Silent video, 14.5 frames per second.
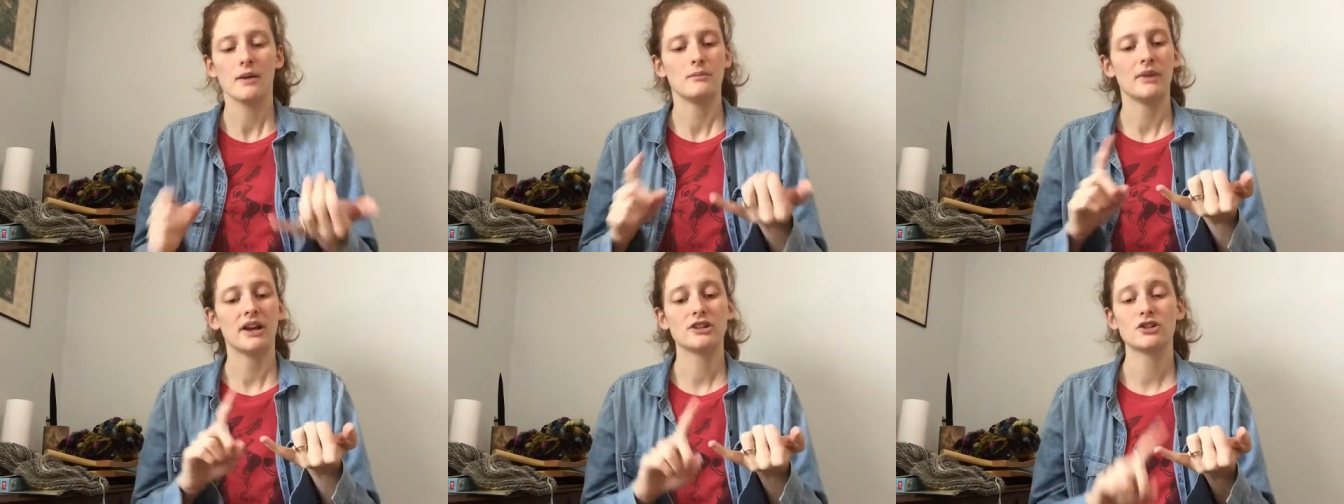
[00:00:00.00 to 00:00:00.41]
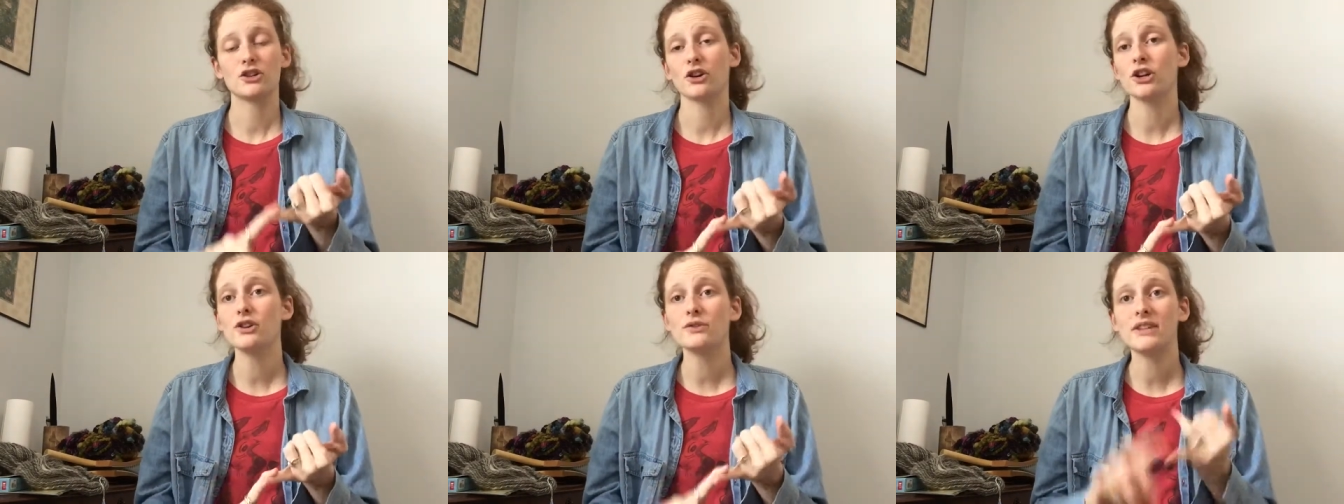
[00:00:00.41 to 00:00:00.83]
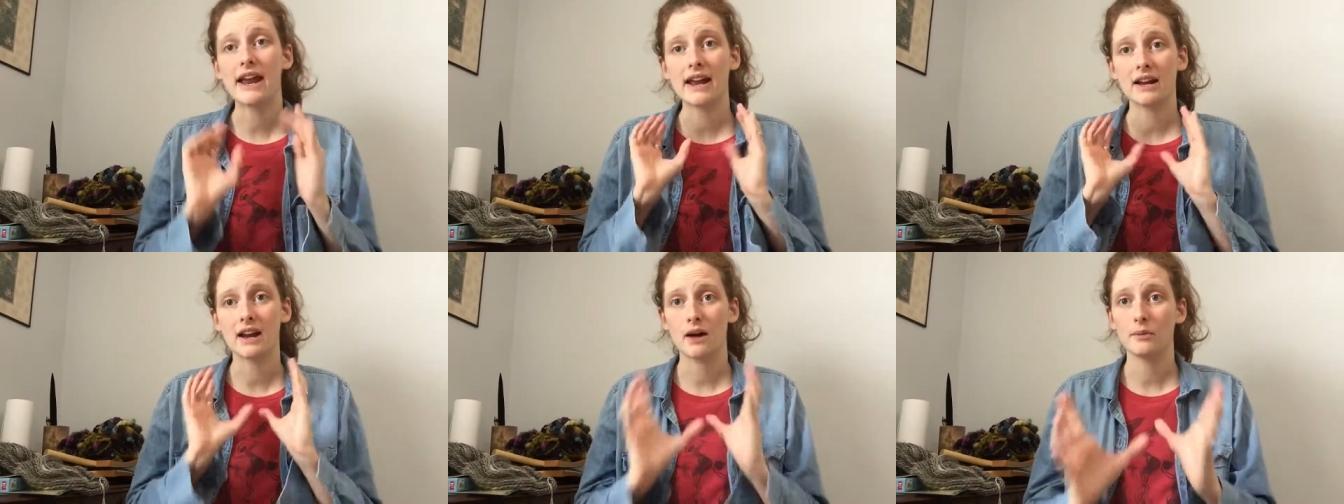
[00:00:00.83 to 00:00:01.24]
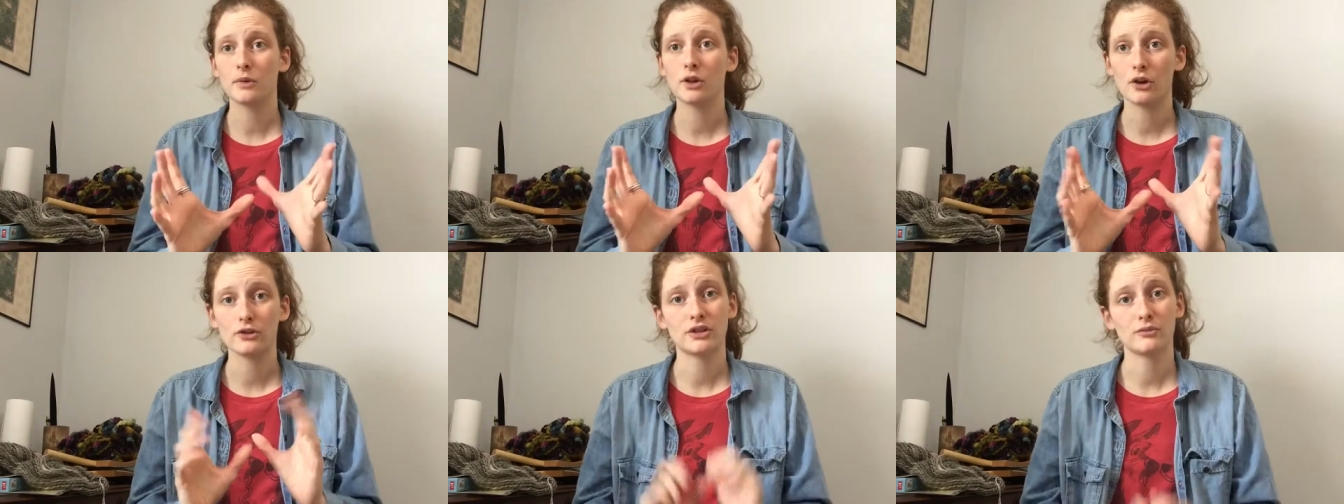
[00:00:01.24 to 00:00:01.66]
Make sure you take an up
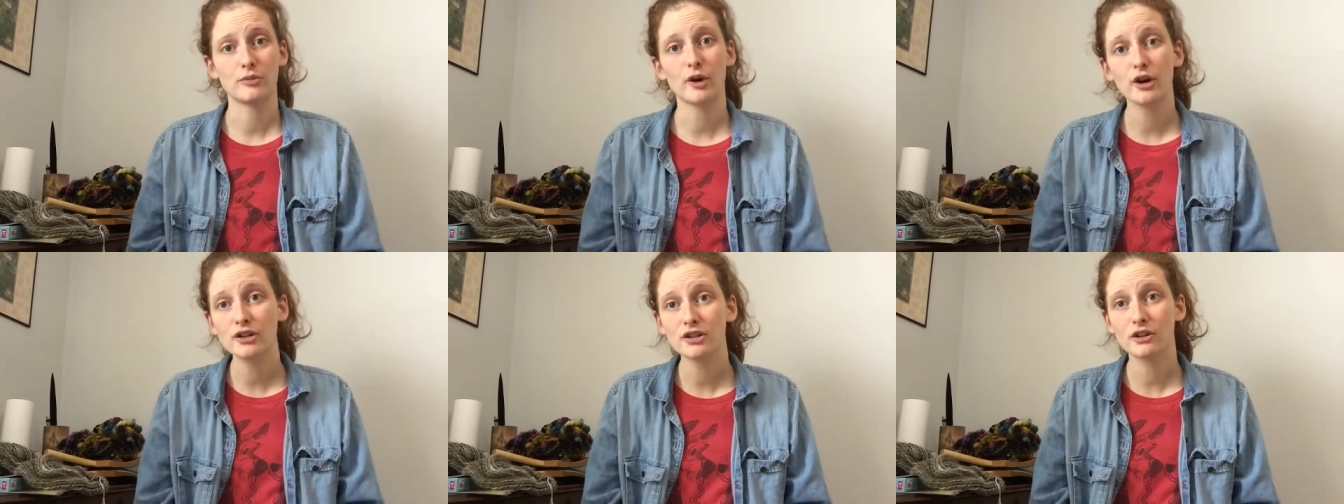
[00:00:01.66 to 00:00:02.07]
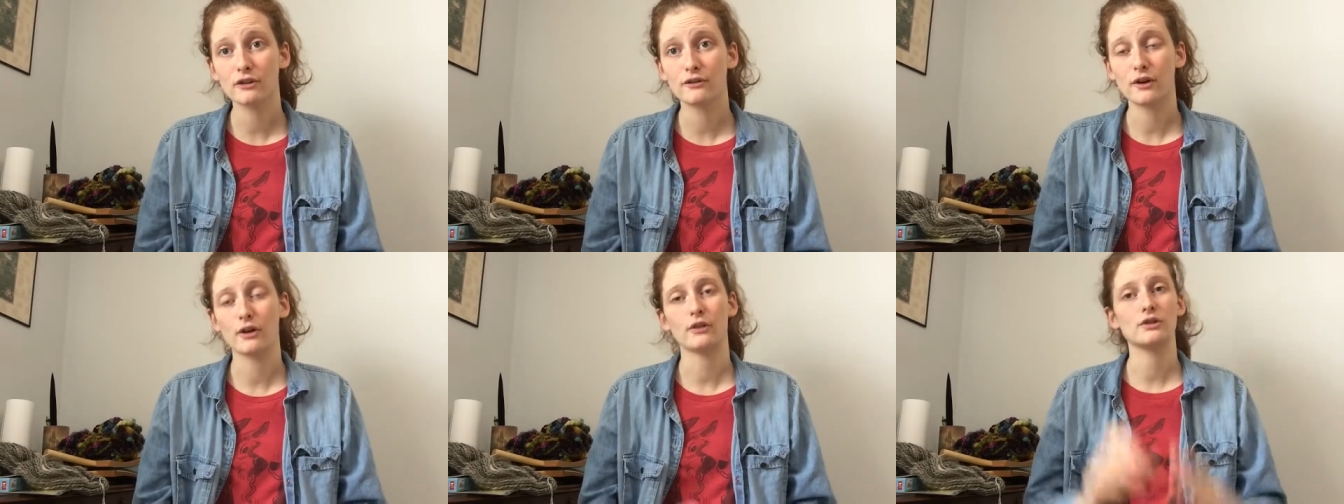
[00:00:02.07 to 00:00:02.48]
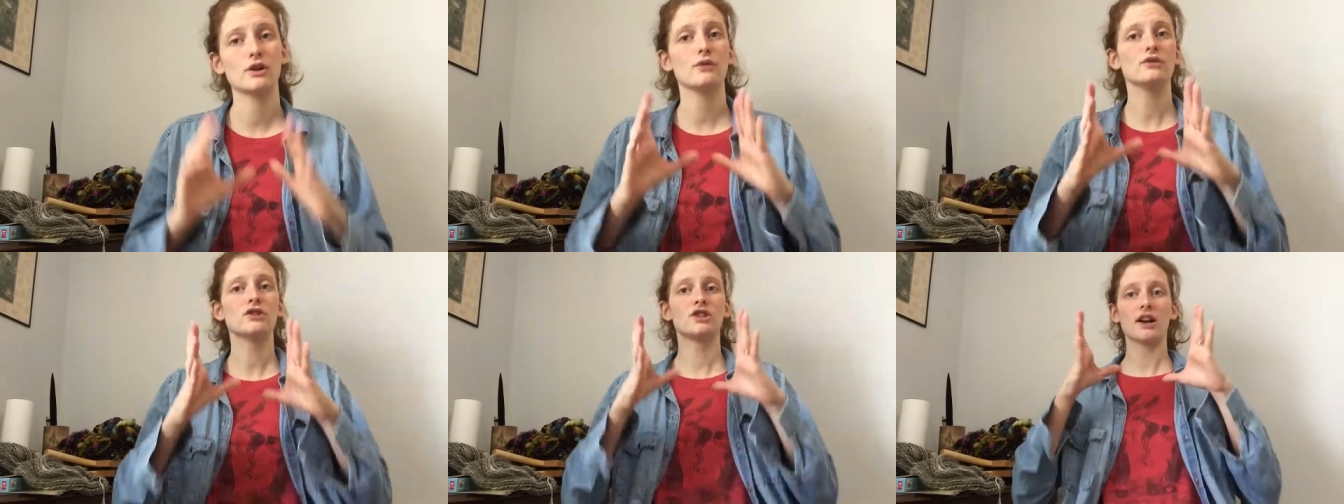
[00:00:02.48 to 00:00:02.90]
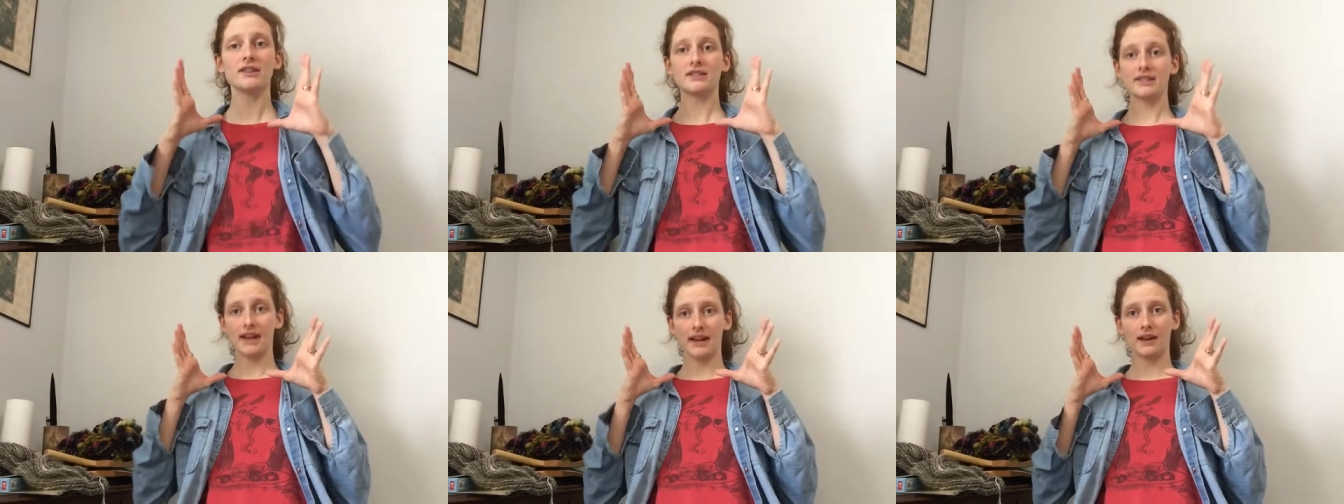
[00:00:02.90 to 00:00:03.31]
close and personal photo. Don't
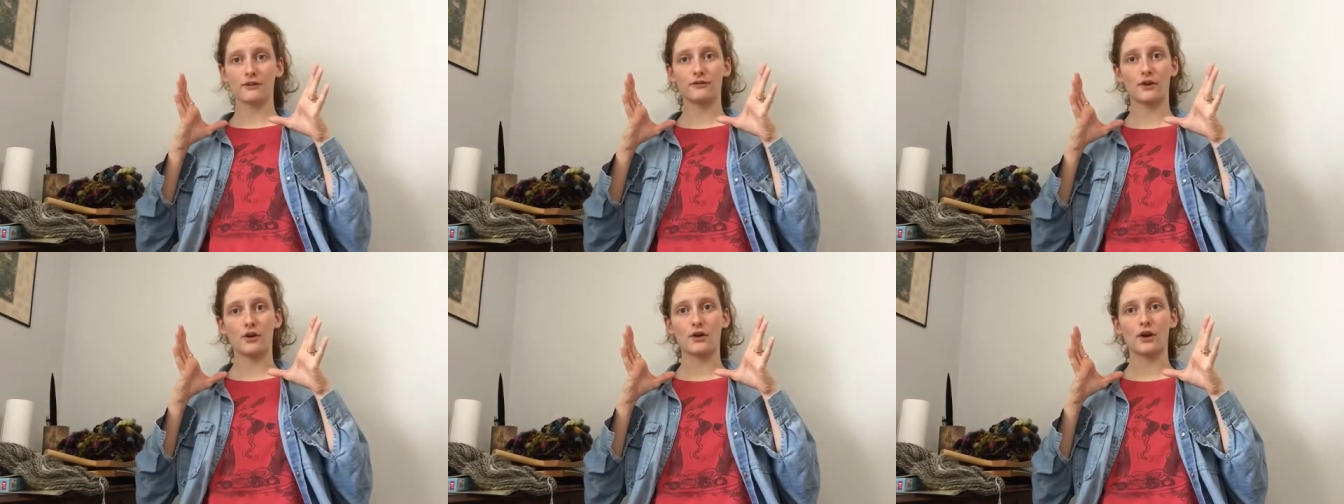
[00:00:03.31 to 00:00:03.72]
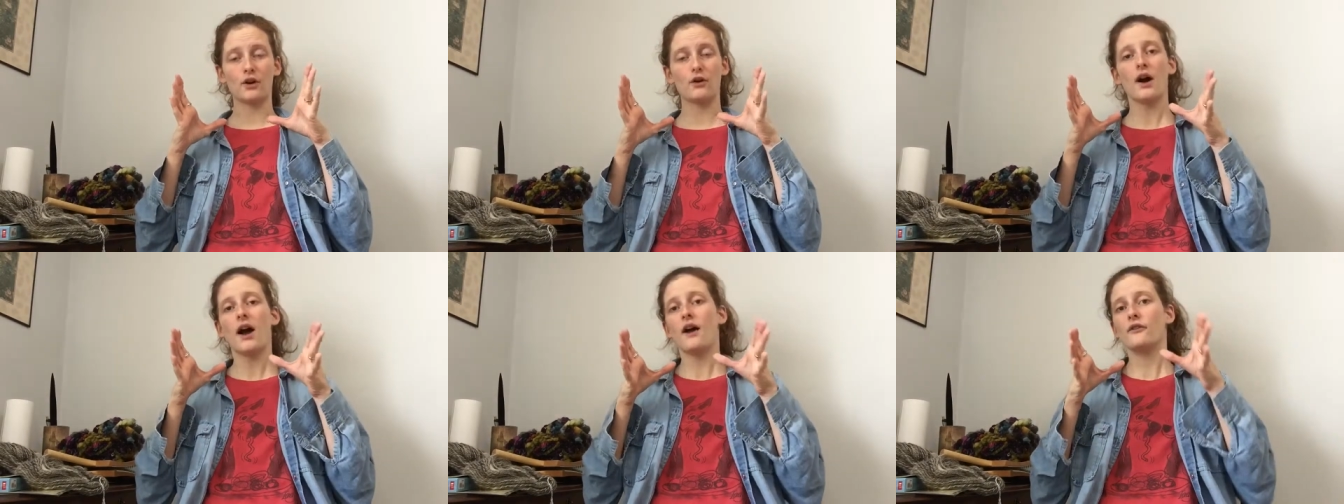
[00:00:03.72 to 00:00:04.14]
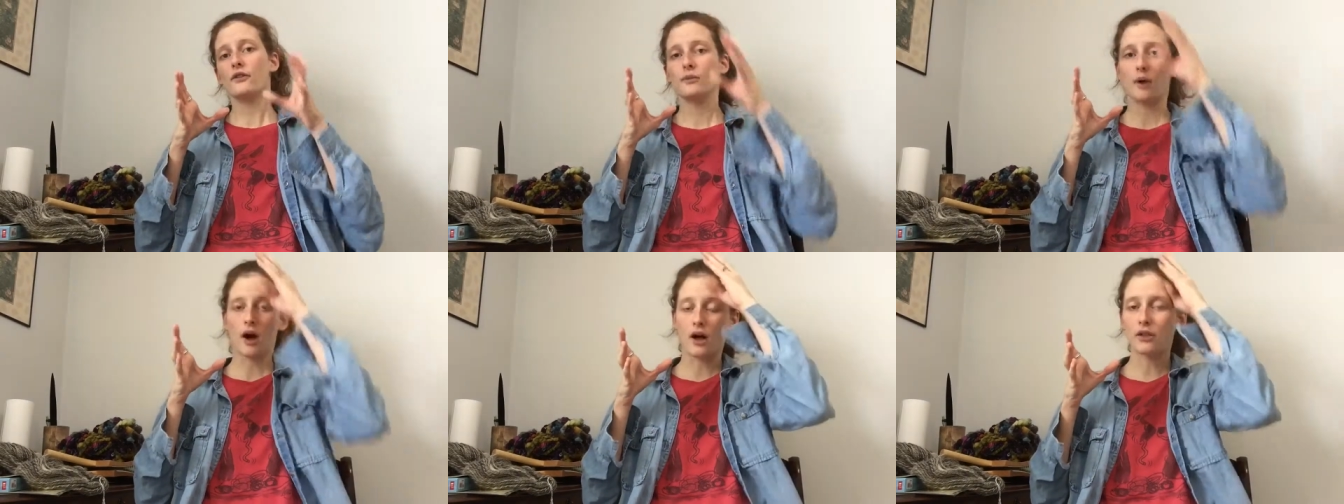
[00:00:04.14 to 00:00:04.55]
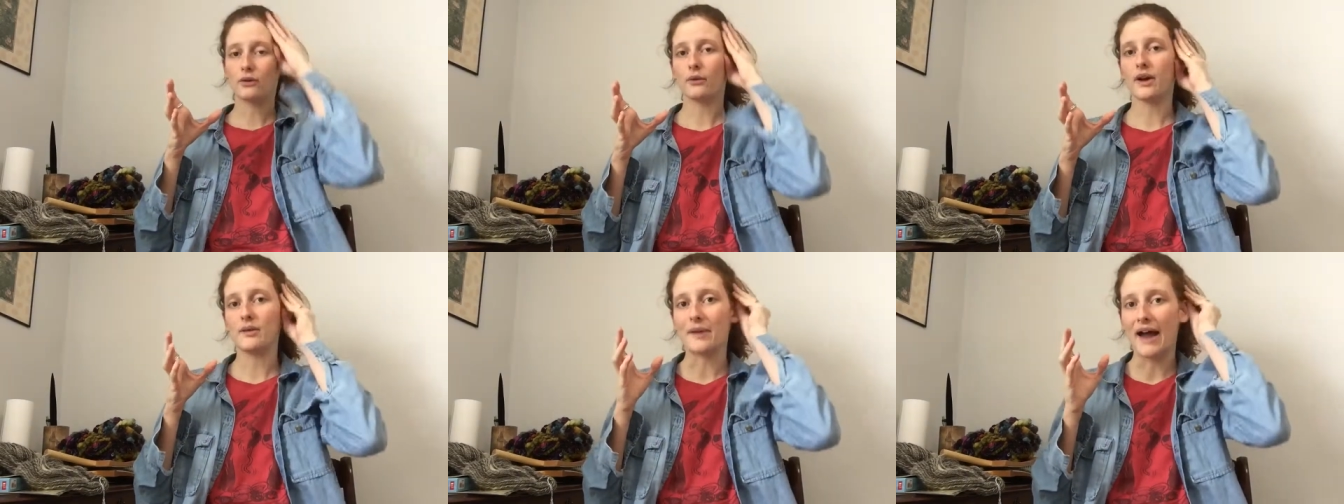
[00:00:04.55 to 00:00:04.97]
just take a photo from all the
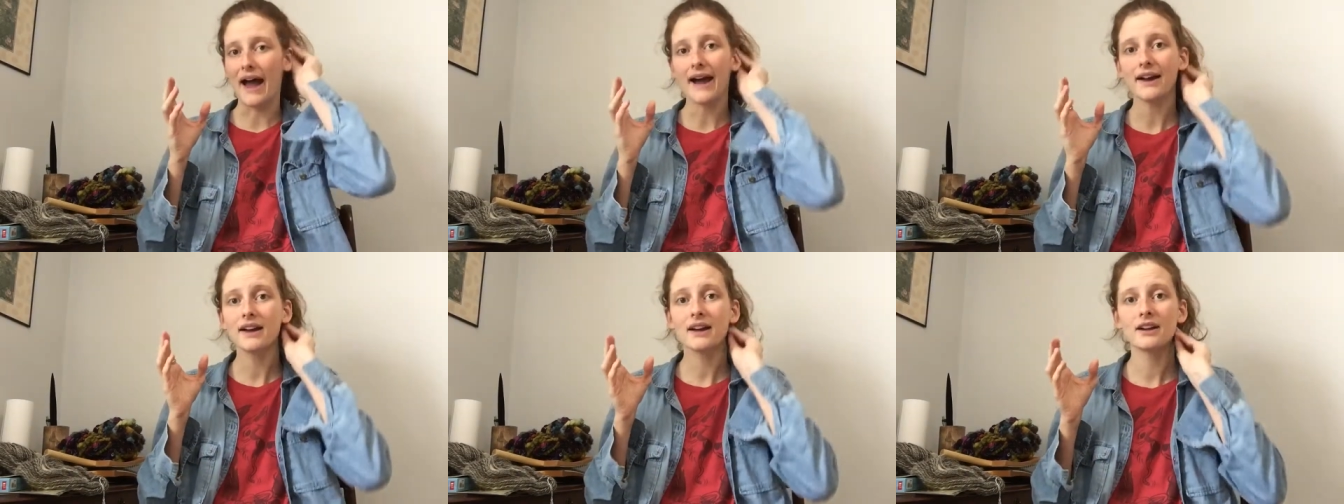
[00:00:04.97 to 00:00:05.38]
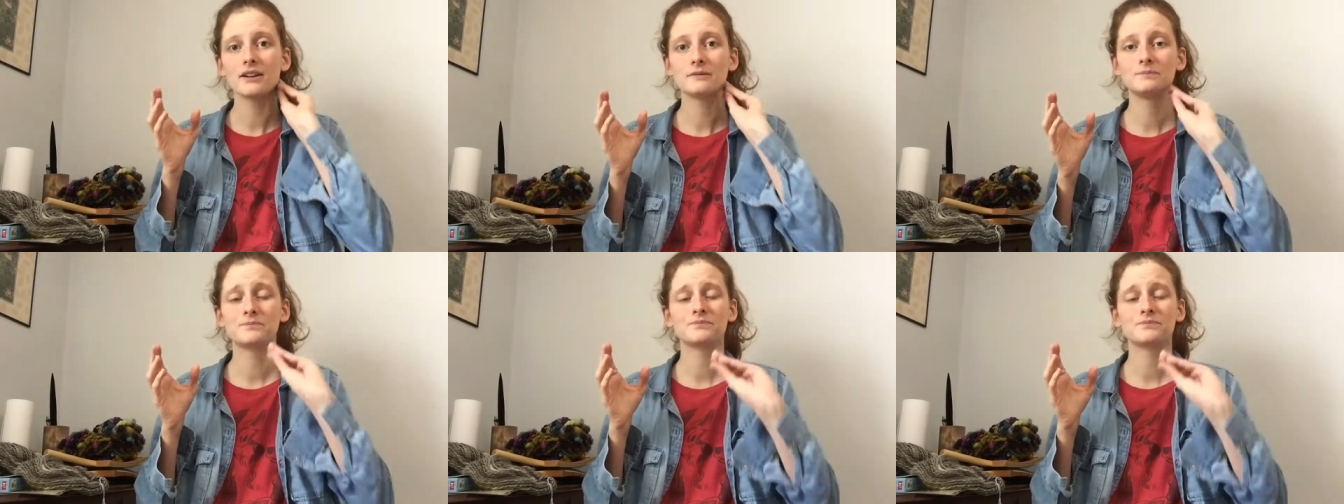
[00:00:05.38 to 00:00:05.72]
way back